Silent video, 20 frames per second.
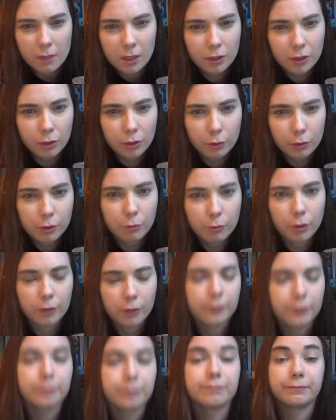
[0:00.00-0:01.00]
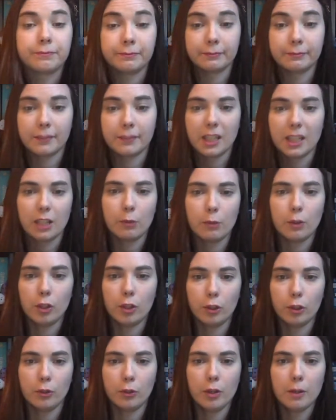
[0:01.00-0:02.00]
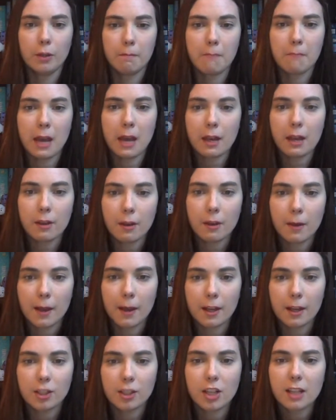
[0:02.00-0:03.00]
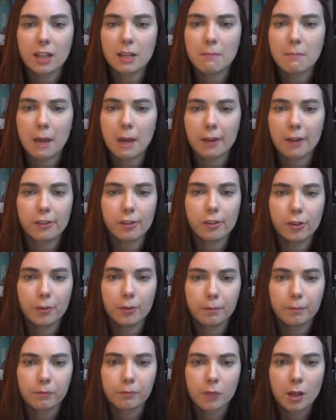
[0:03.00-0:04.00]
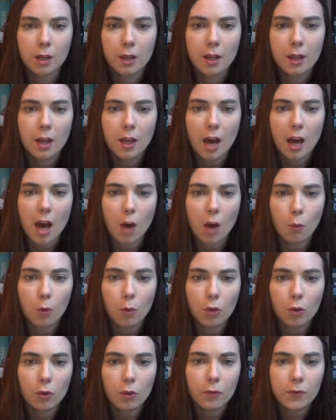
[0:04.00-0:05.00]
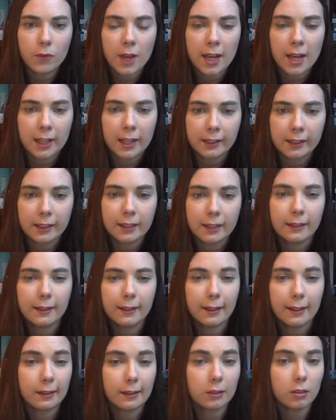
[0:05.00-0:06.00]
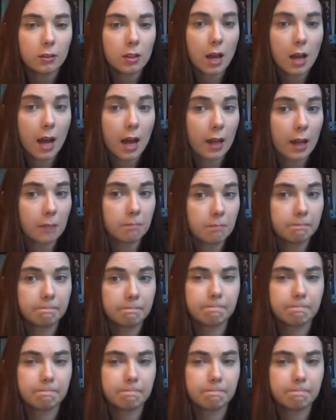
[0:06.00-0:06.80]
Knows Wolf. Mm-hmm, here we go. Ma uh, Jenny Matthew, A Wolf in Hindelheim.